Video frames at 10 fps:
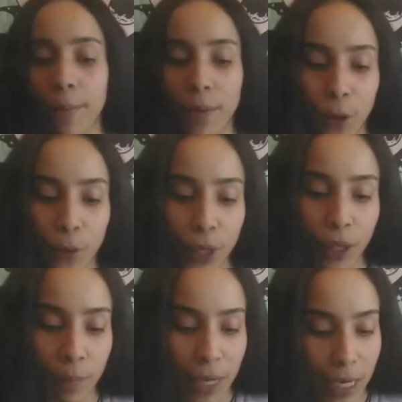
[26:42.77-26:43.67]
going to read
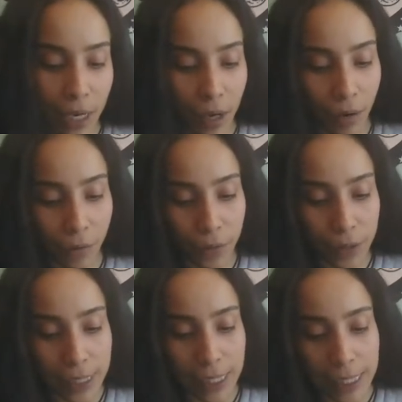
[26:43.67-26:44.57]
the meaning of
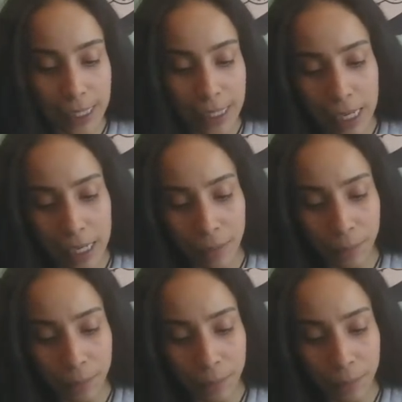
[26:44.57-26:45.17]
16.